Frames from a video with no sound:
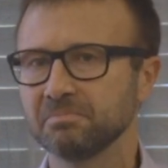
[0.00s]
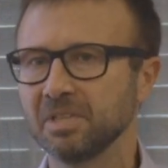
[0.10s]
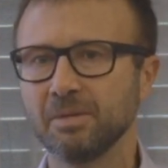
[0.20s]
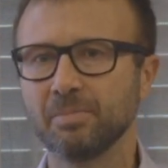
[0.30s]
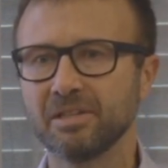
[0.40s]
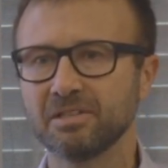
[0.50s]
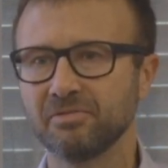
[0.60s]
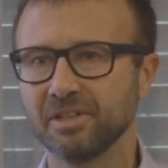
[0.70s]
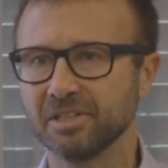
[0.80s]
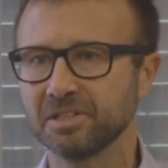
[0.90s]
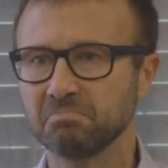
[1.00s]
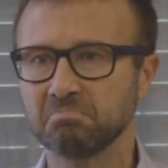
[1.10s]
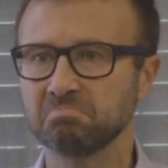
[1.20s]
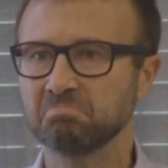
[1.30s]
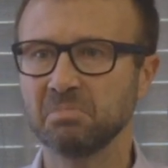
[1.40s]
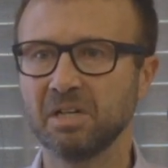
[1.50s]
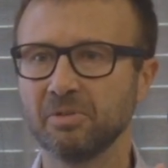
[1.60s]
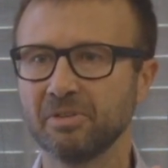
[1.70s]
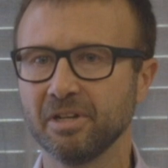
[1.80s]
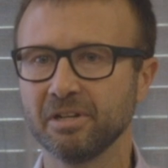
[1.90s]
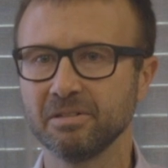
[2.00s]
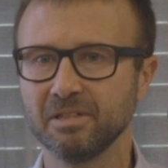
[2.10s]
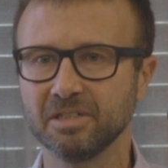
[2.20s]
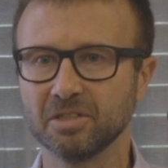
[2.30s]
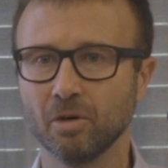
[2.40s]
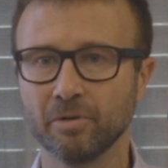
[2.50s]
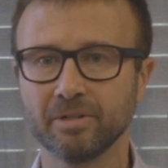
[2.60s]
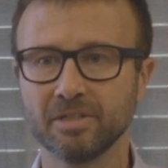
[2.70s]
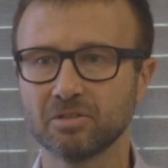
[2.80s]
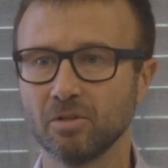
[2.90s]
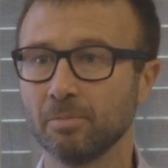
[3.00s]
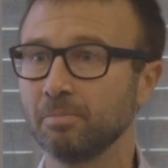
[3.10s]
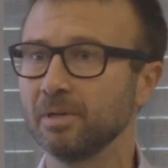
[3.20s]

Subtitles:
IPAD is finished, everything is gone, stop,